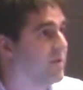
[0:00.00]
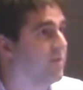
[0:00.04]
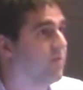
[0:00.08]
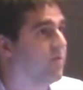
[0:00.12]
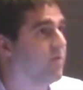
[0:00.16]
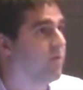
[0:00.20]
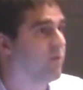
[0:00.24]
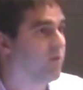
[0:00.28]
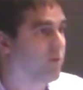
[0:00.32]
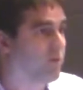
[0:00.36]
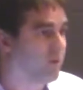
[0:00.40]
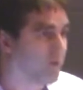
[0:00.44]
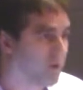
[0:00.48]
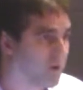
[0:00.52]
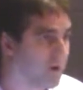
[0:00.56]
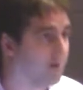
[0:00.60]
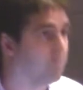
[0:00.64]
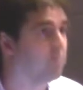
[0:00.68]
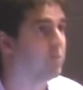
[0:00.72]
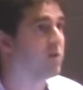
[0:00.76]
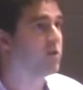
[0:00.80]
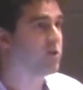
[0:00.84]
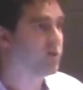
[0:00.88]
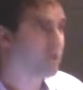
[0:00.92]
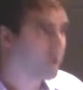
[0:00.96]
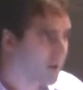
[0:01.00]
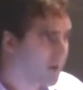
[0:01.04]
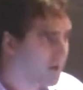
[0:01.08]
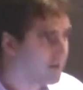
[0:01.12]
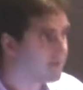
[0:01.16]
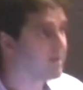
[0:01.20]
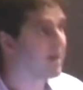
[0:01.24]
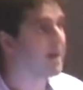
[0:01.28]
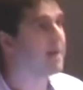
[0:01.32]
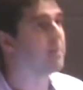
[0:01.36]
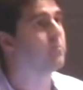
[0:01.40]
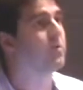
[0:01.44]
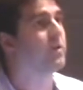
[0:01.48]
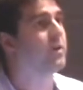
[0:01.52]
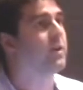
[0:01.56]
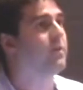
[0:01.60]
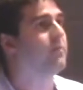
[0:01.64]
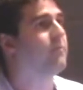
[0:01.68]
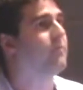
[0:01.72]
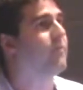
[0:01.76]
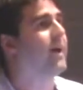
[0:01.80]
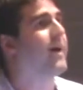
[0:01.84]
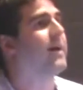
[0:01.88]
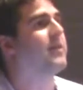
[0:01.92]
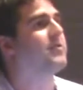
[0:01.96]
difficult, or on a much timely
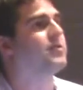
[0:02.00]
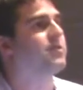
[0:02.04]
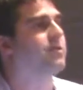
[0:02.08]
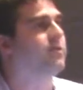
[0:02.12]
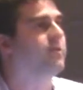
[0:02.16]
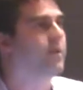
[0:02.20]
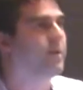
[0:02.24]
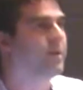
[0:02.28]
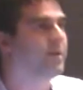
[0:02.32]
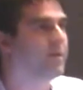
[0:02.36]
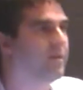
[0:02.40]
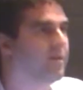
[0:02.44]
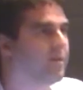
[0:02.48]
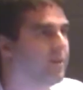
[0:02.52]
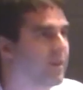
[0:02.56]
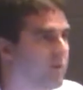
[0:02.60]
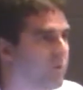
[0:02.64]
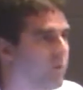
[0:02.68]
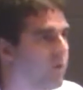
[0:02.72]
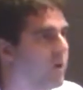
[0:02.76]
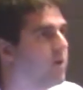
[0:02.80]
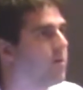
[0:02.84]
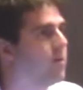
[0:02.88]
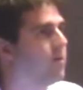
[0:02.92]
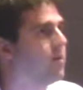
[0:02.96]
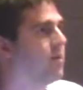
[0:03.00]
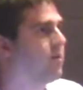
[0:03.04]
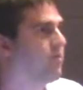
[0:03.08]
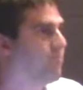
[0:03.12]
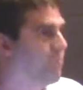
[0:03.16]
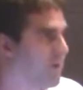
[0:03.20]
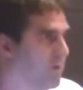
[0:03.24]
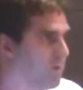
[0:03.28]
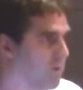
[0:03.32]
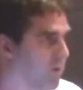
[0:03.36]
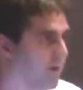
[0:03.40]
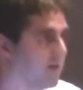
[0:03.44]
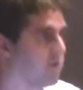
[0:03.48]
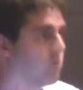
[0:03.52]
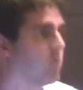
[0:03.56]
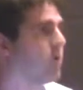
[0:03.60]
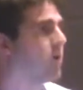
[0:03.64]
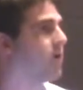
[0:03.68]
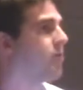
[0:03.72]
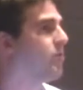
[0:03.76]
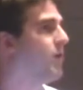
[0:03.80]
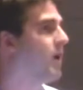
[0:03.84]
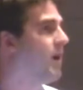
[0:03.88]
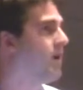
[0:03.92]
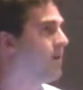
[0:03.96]
fashion than we could if people had to
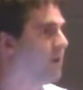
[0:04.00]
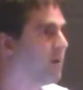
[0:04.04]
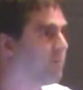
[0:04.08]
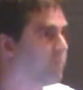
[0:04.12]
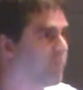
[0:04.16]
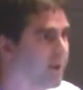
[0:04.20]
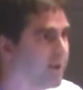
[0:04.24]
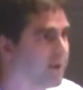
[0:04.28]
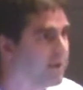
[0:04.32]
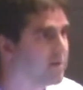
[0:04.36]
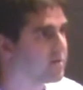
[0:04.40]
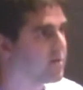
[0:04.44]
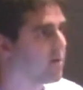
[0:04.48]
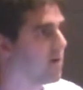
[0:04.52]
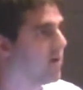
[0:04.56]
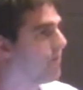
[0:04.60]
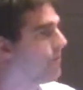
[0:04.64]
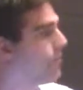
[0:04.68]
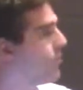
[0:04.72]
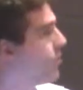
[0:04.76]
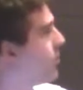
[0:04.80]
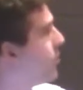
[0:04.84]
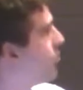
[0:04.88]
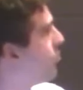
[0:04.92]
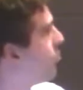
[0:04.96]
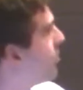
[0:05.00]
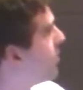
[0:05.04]
run around updating software and